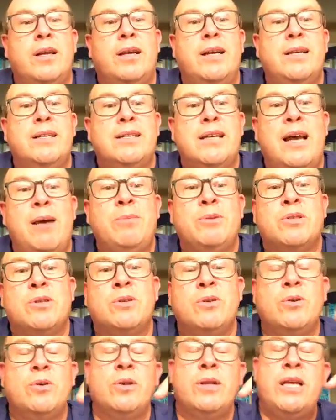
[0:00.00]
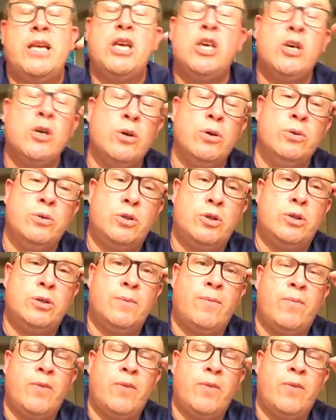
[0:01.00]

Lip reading: is absolutely huge.